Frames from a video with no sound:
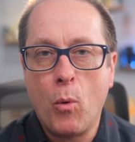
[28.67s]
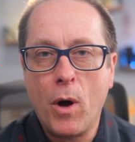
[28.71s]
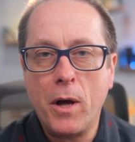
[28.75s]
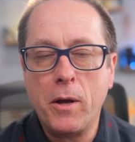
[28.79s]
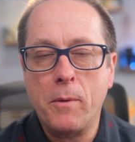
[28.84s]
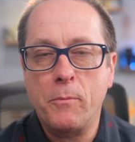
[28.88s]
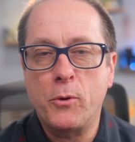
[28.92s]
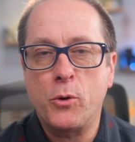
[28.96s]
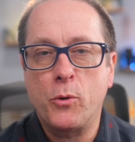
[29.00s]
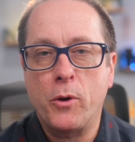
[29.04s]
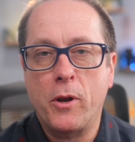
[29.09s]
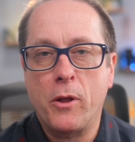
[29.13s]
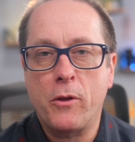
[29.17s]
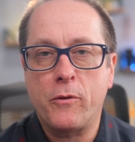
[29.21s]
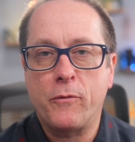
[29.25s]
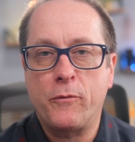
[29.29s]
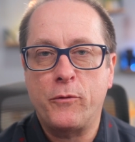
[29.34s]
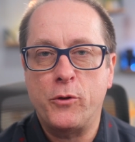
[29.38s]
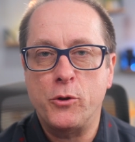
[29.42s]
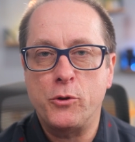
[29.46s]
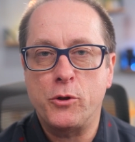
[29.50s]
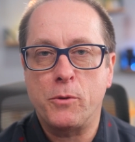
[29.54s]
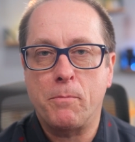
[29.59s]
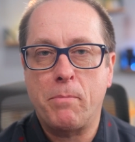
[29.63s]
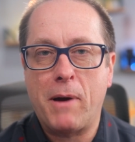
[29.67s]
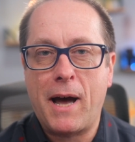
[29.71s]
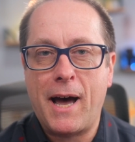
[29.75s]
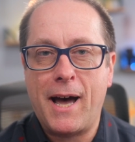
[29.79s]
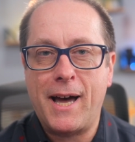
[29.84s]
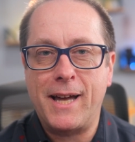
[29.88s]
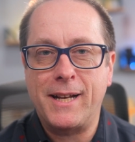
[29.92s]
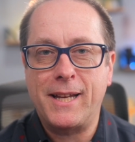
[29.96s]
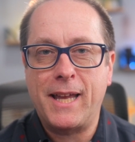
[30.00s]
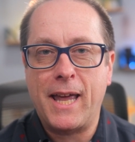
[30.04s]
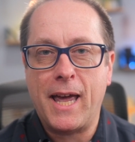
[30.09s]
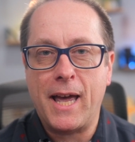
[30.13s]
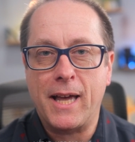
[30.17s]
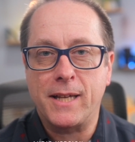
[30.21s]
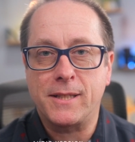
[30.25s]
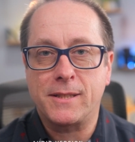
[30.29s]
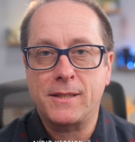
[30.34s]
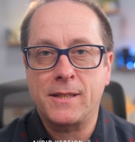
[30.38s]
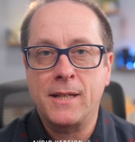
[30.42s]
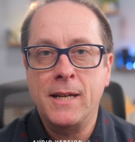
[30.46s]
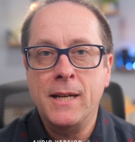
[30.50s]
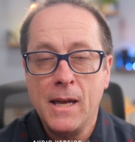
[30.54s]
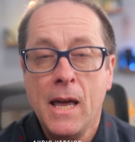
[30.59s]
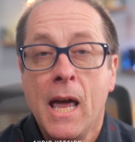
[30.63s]
Welcome to another FUTR
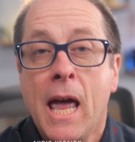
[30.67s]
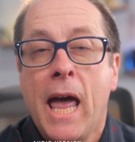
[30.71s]
Podcast.